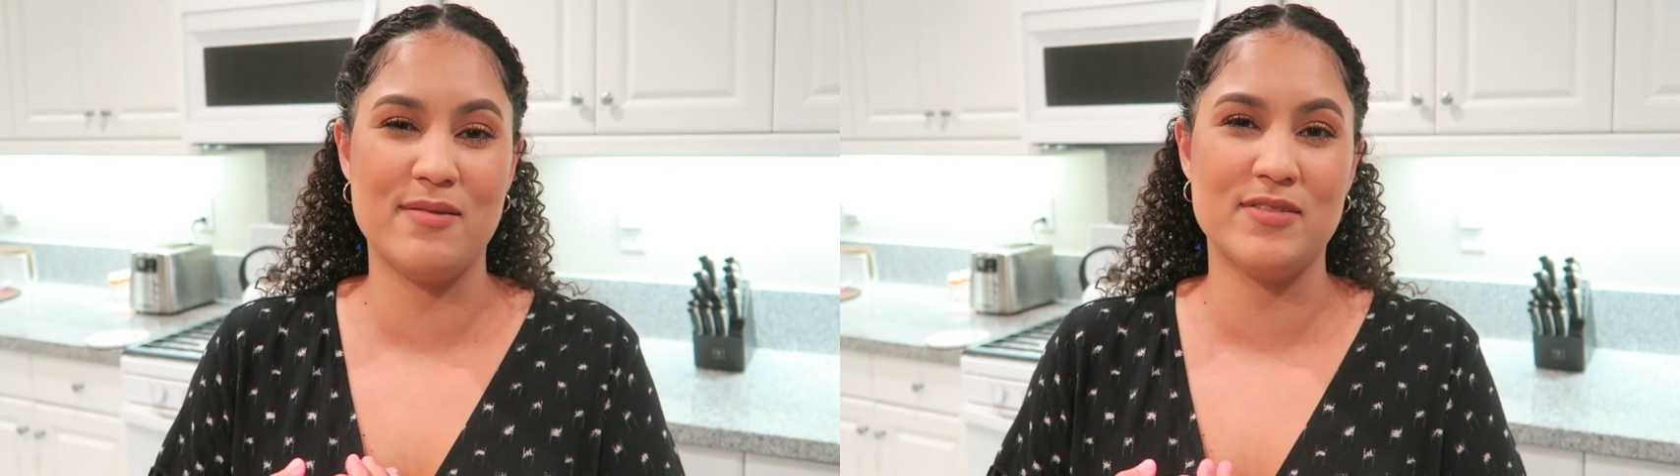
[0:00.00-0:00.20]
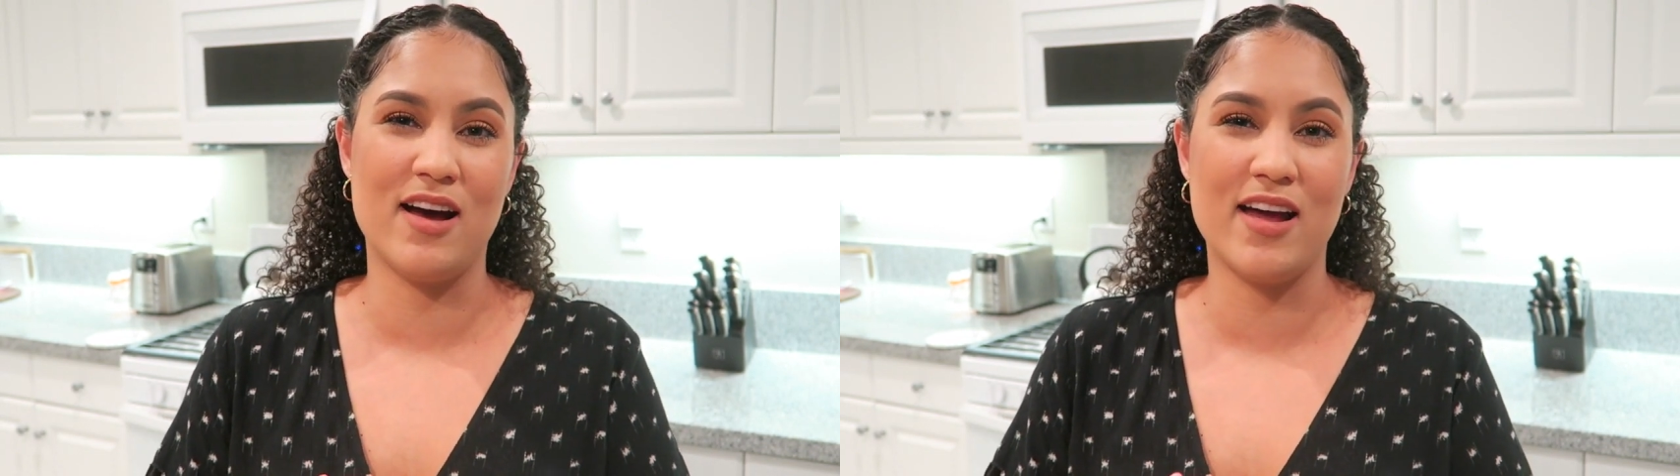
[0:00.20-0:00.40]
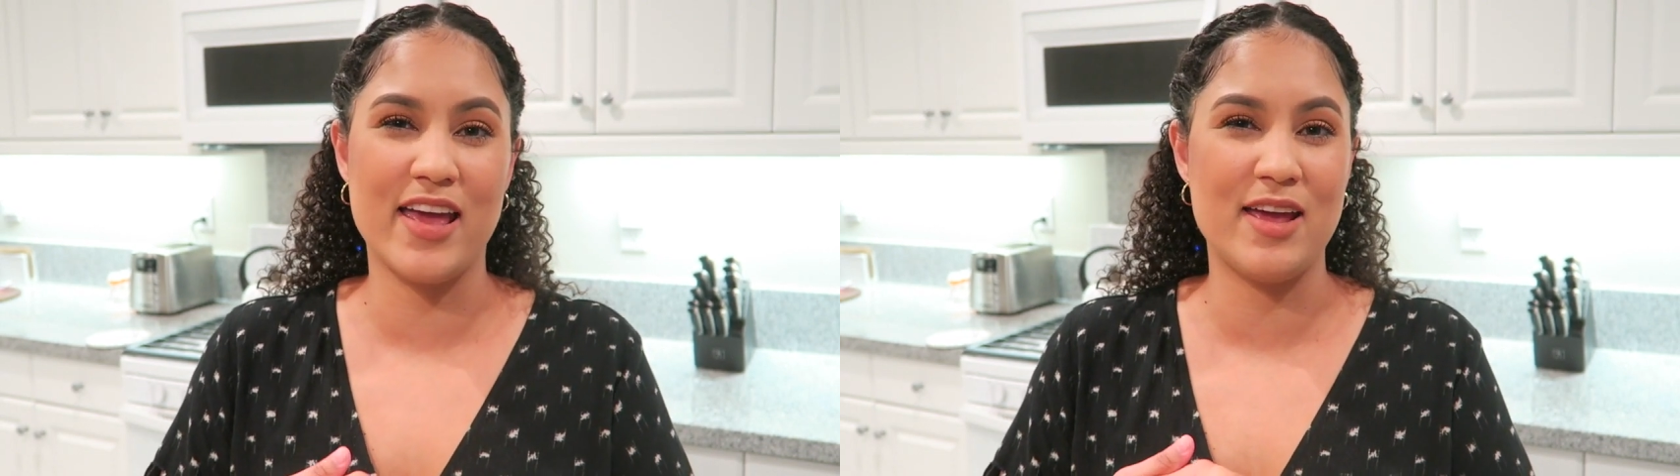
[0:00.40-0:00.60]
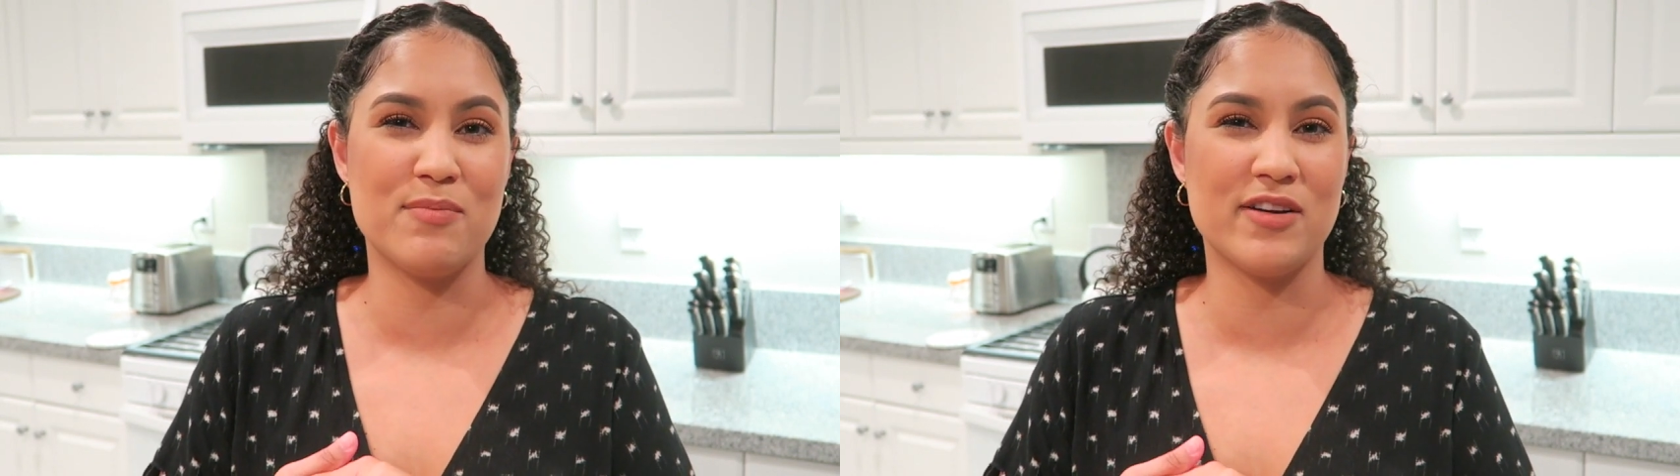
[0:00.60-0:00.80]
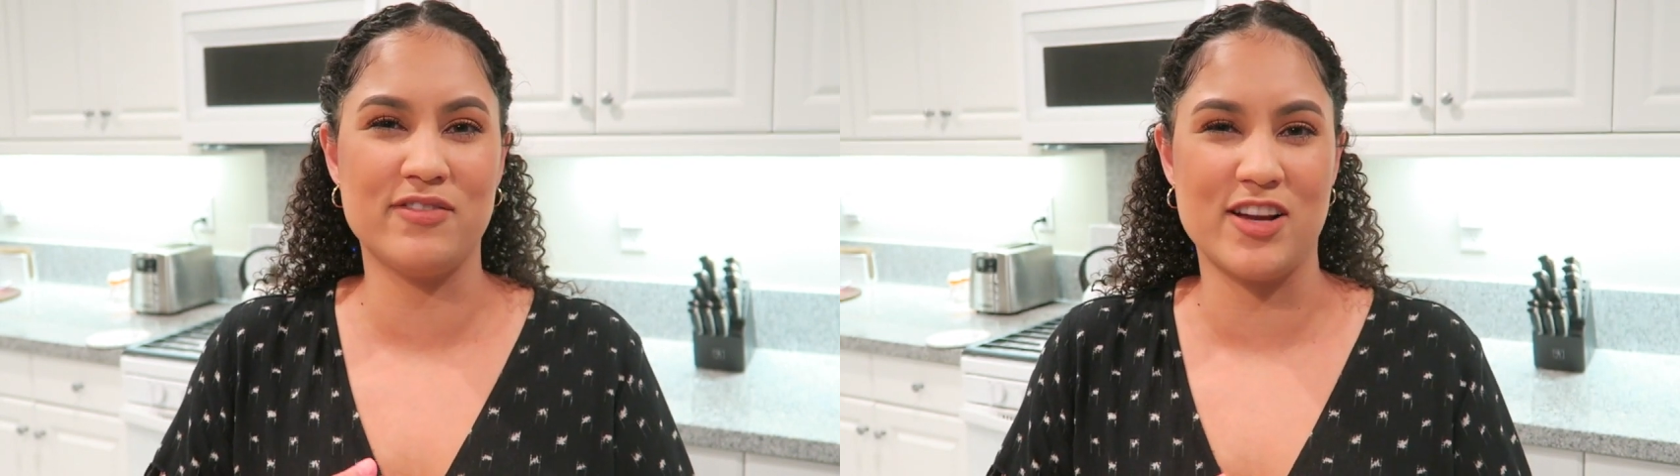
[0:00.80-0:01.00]
am not
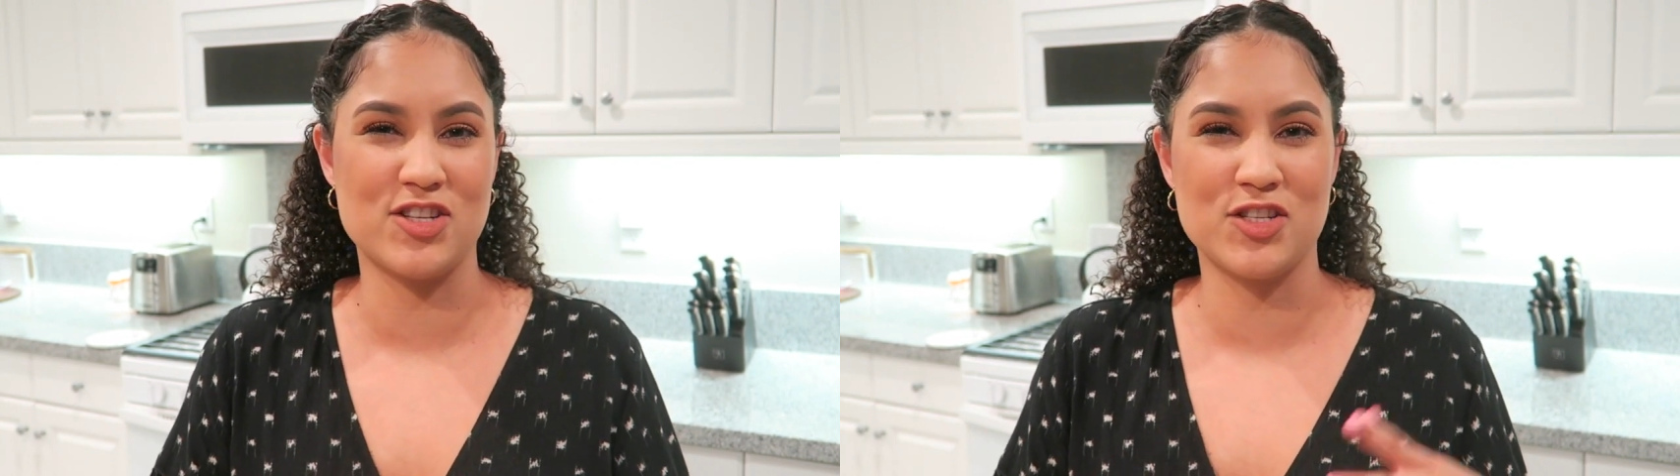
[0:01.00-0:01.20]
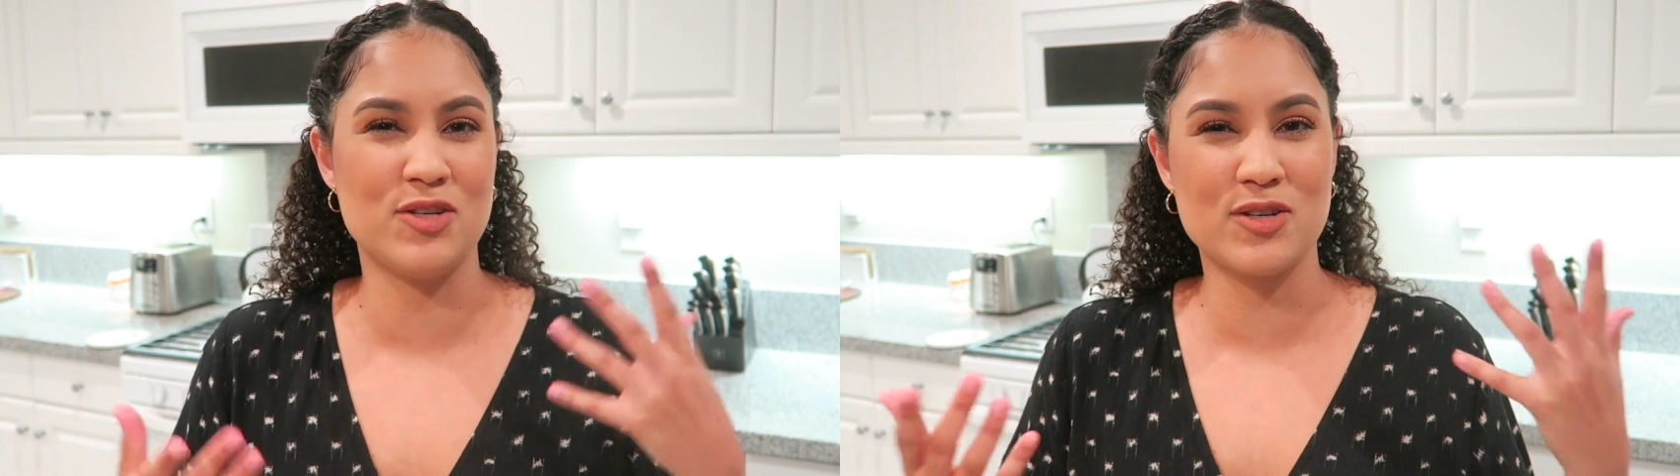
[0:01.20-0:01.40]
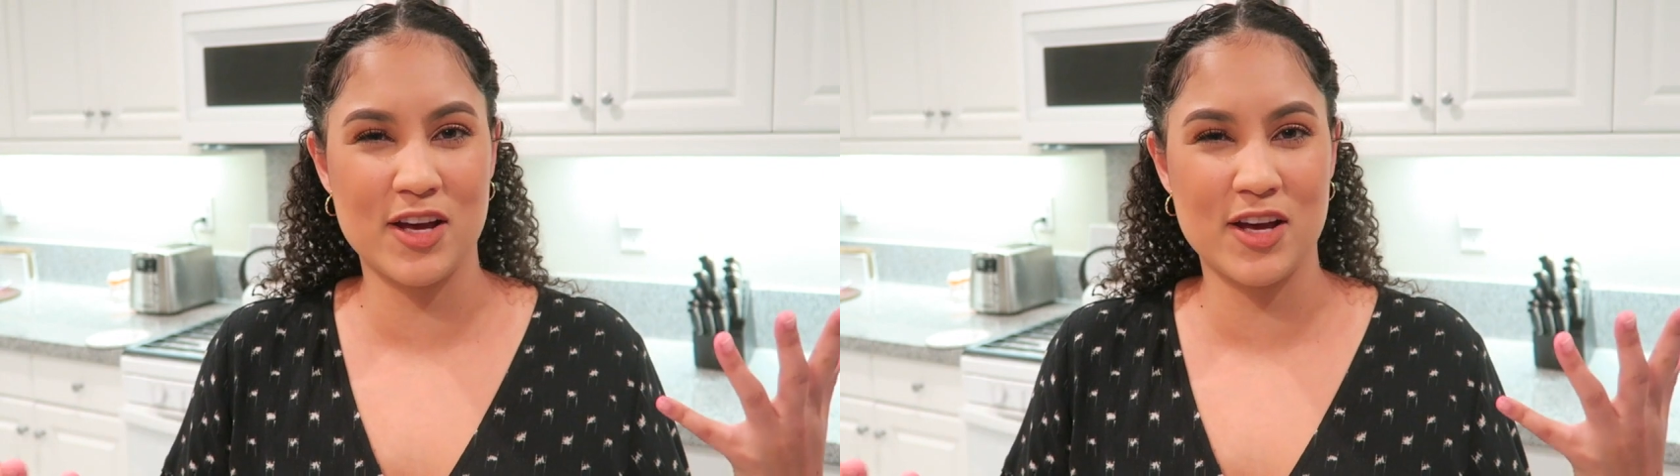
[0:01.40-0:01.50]
a professional